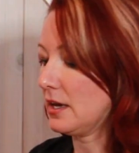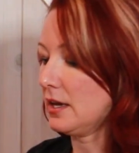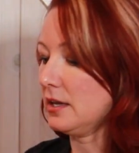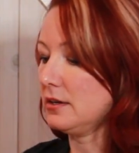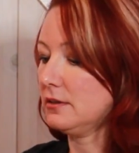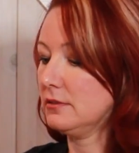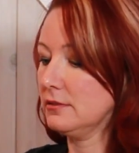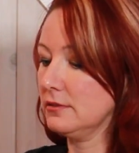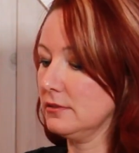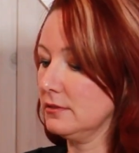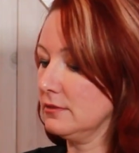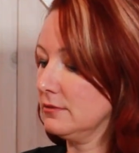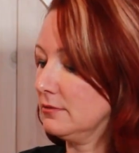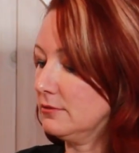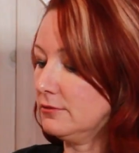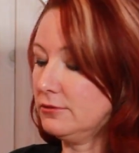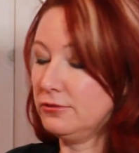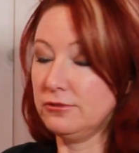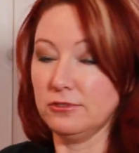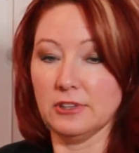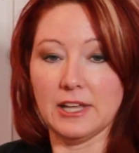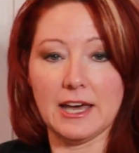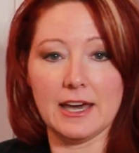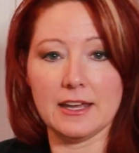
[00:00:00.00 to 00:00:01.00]
get
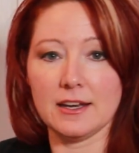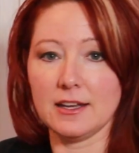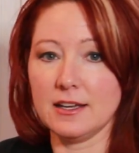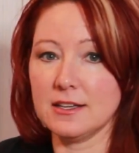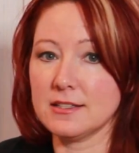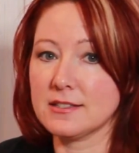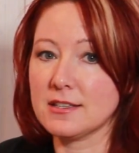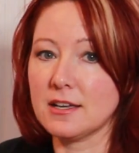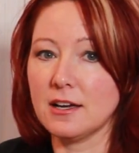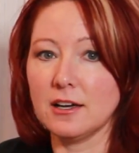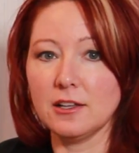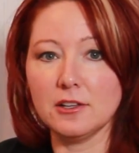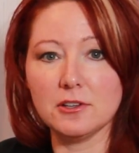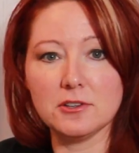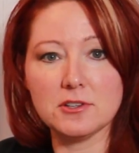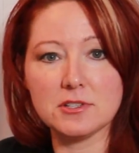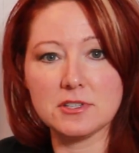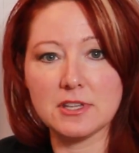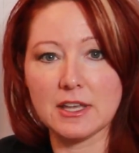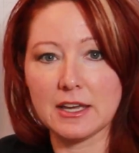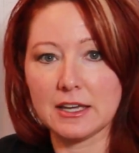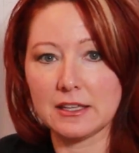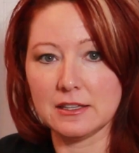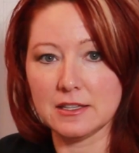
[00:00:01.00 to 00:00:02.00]
flat-ass
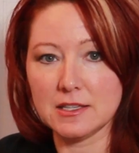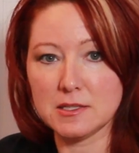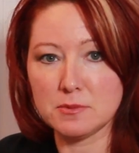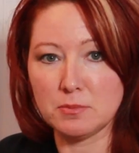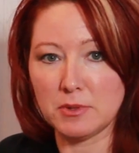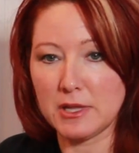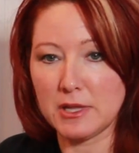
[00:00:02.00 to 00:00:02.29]
colors like this